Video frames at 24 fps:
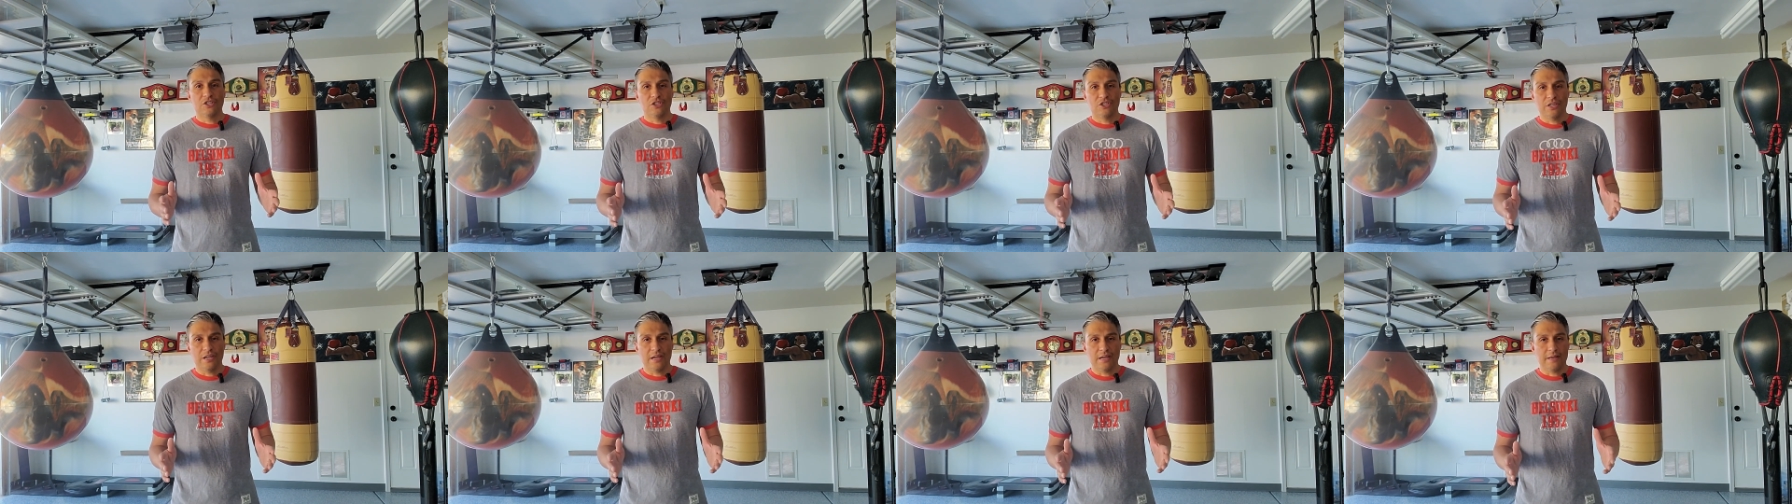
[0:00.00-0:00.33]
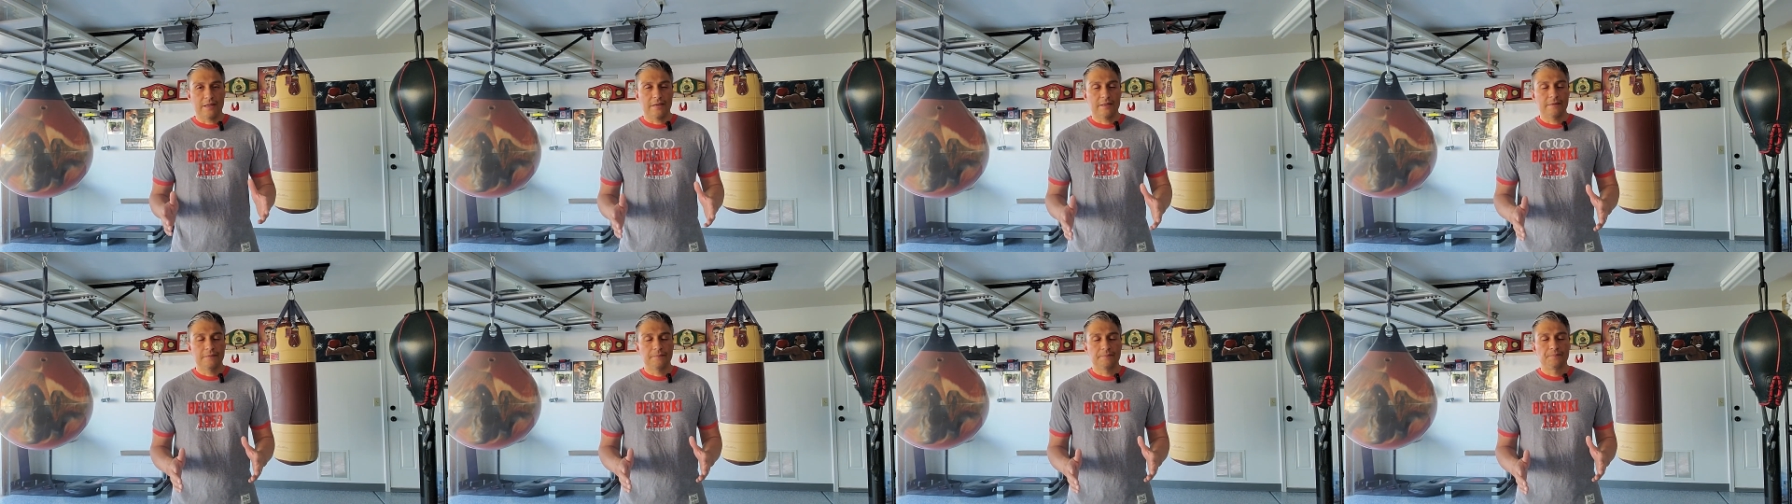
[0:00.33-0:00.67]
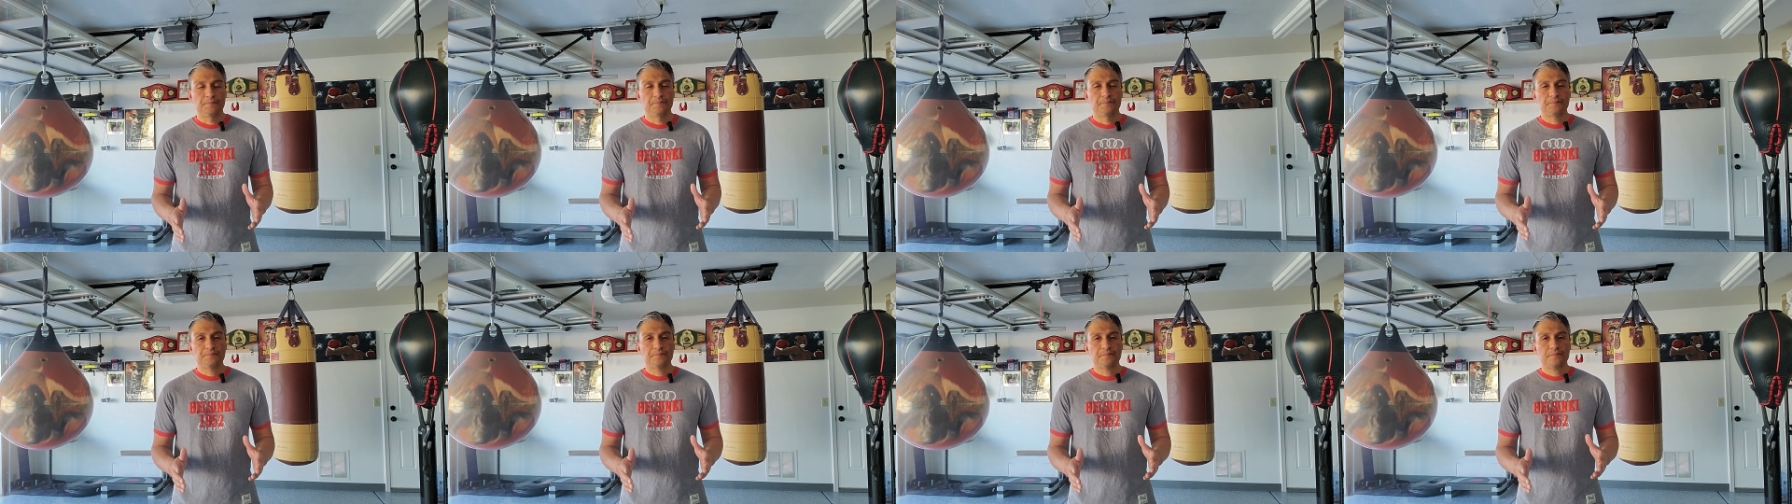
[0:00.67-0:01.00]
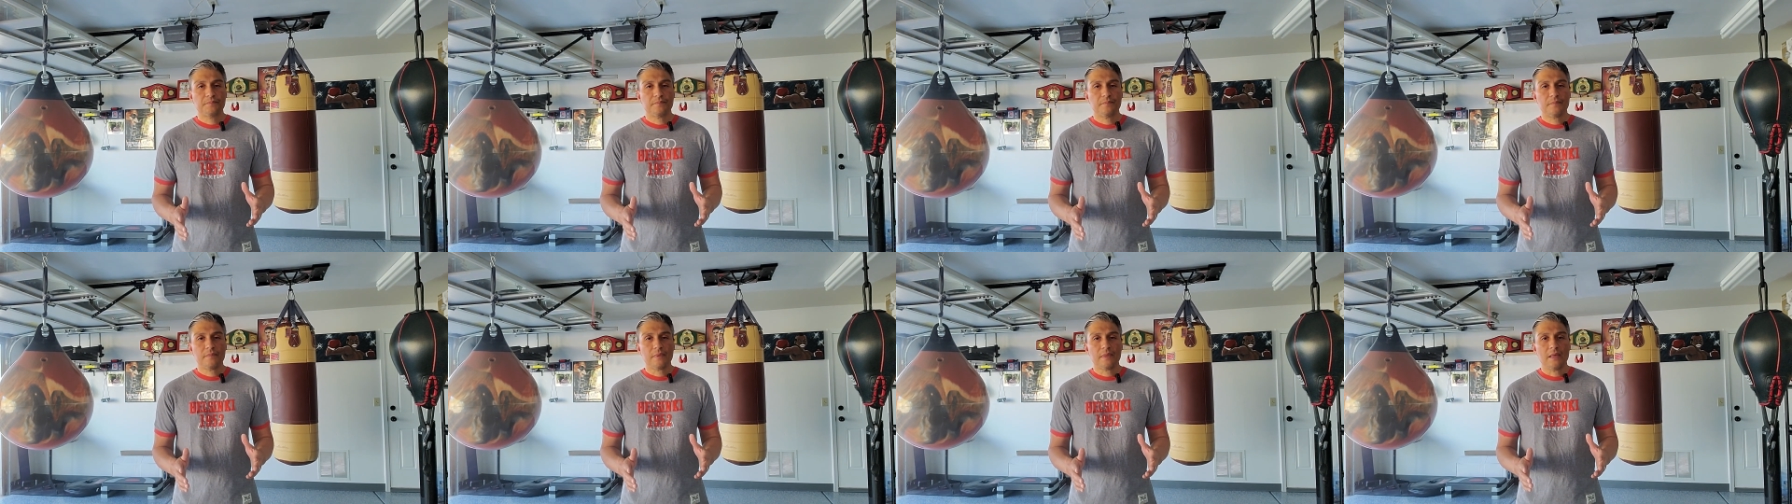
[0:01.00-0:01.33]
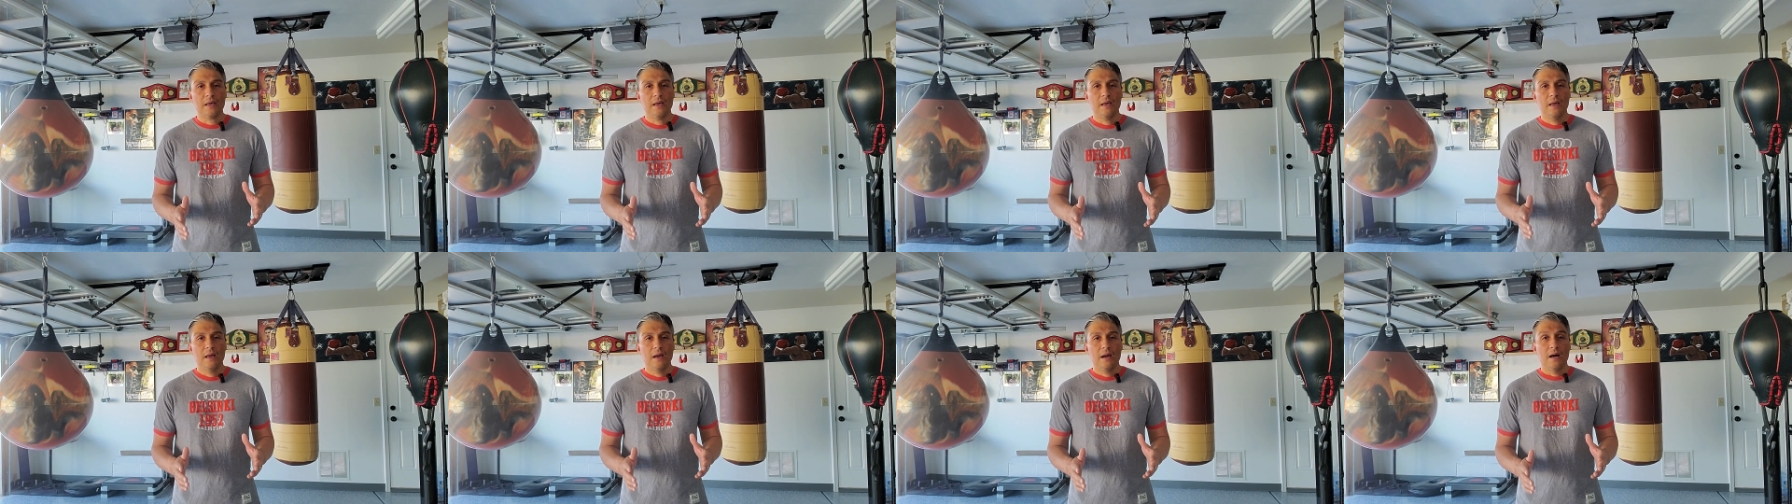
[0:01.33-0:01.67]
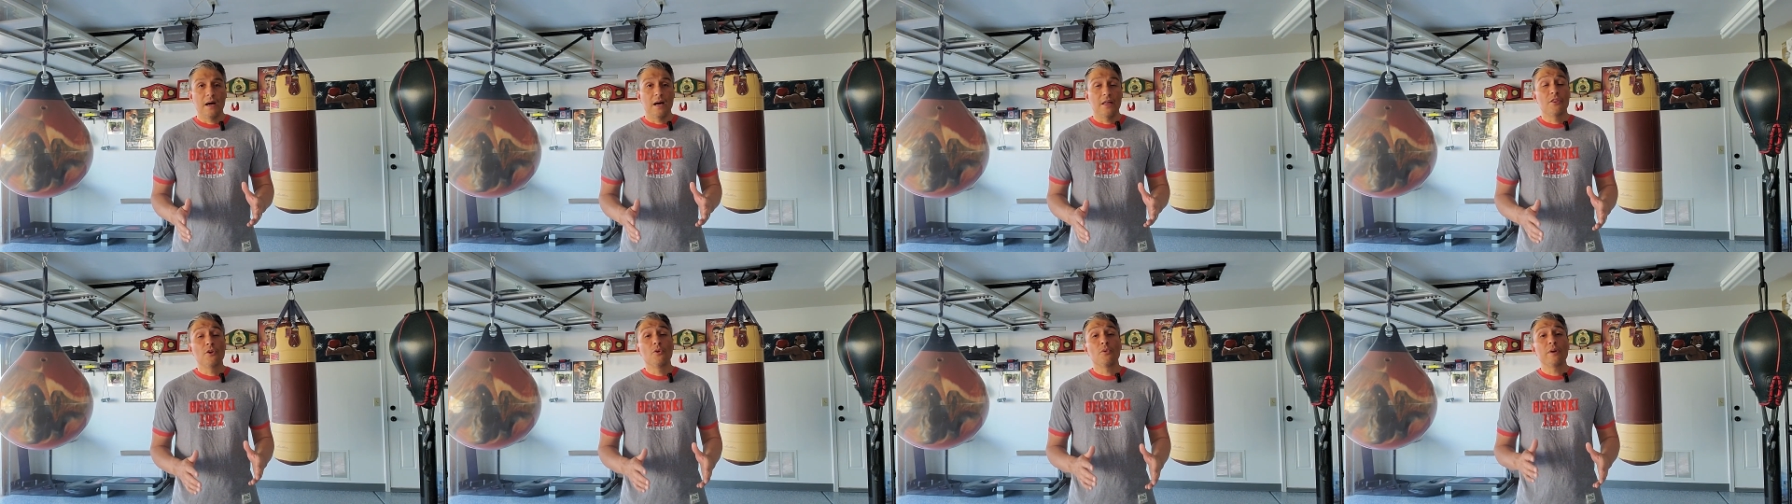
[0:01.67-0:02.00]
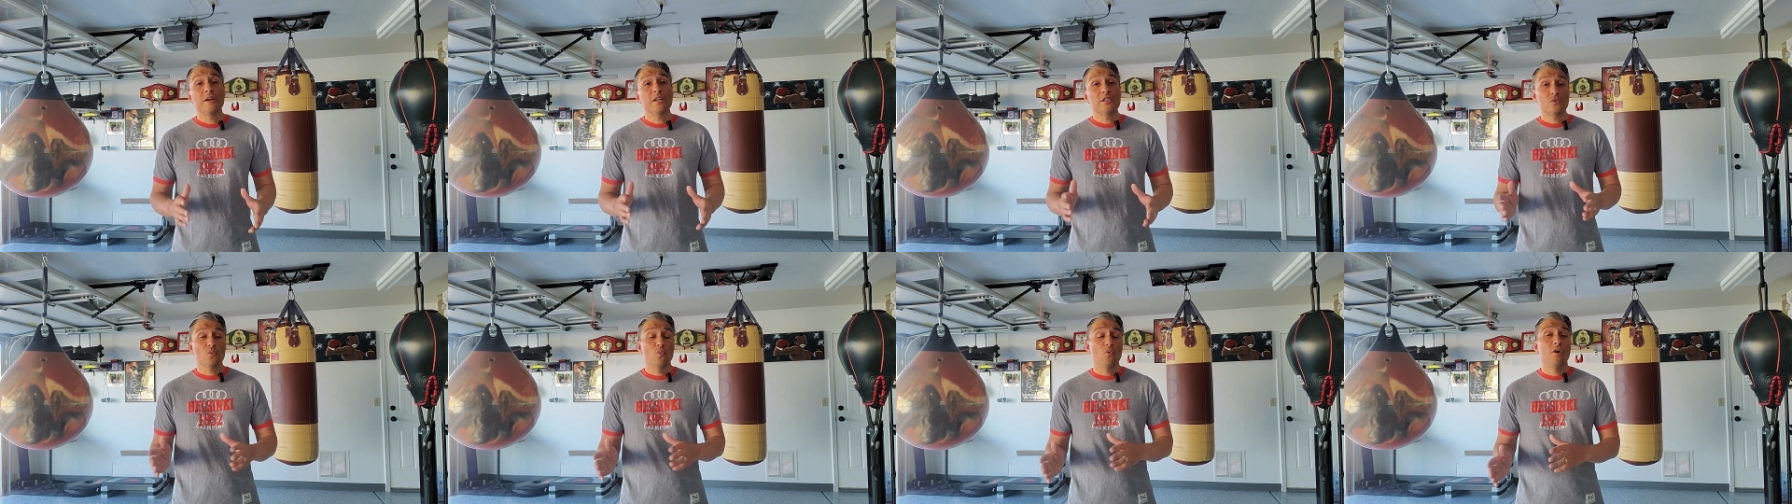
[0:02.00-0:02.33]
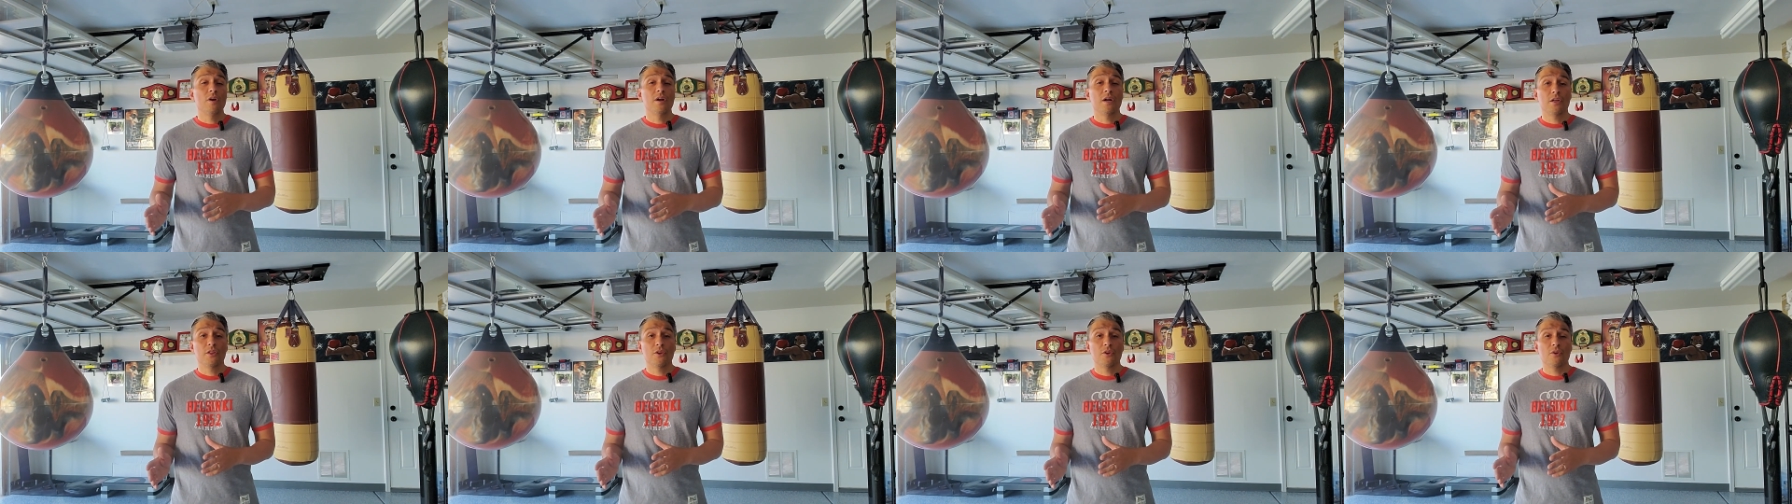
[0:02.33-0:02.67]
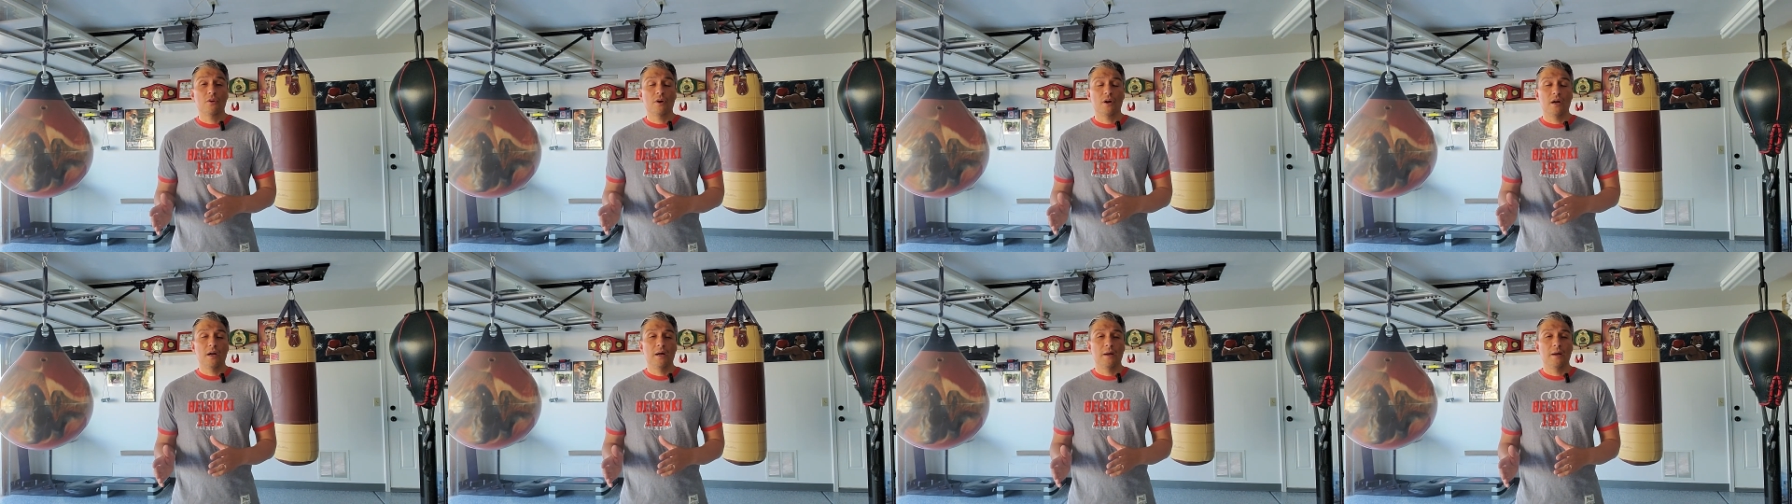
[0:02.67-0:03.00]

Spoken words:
shake. There is one other